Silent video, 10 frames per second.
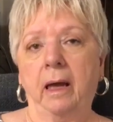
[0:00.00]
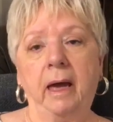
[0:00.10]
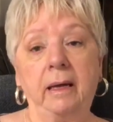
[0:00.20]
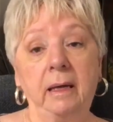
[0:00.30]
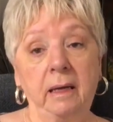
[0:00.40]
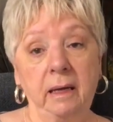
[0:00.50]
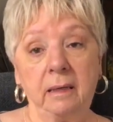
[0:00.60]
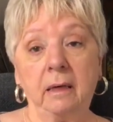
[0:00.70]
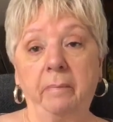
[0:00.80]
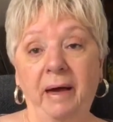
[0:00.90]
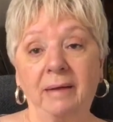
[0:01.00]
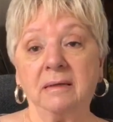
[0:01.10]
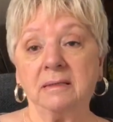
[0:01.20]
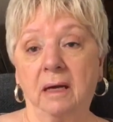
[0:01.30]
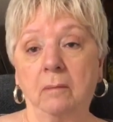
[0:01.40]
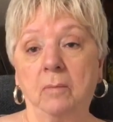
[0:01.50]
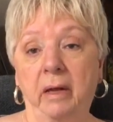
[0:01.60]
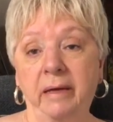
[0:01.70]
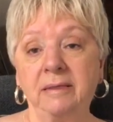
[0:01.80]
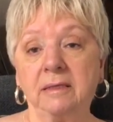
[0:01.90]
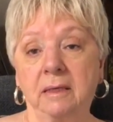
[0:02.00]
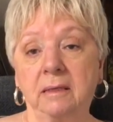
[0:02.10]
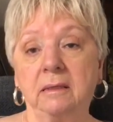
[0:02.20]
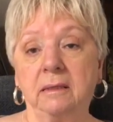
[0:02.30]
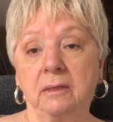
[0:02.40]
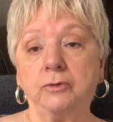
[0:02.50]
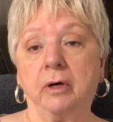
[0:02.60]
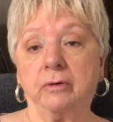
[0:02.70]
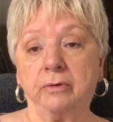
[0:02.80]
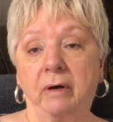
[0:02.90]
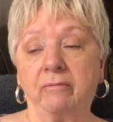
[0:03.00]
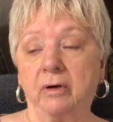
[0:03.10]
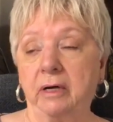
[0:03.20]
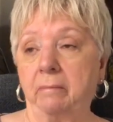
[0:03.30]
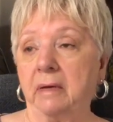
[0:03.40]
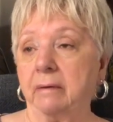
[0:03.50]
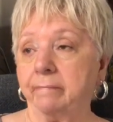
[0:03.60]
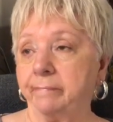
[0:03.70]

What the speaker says: And it hit about the same place that the truck driver hit me.